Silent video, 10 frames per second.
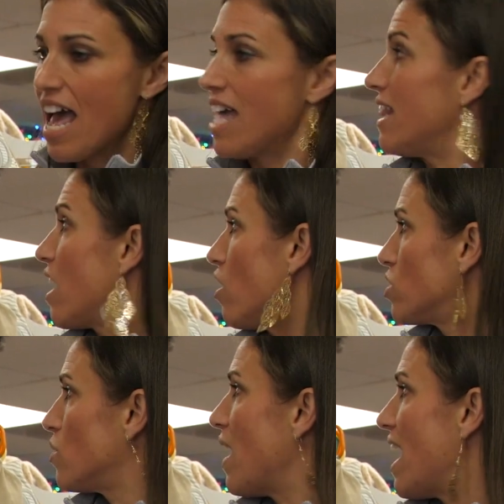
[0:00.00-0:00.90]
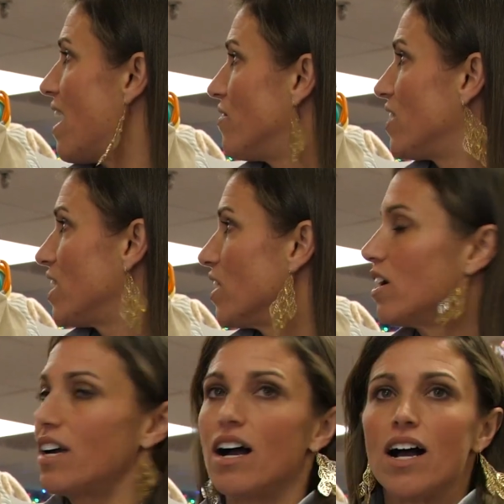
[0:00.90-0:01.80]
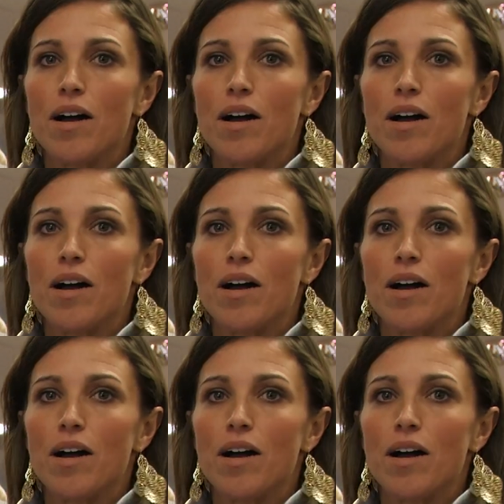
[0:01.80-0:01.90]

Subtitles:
and they also have here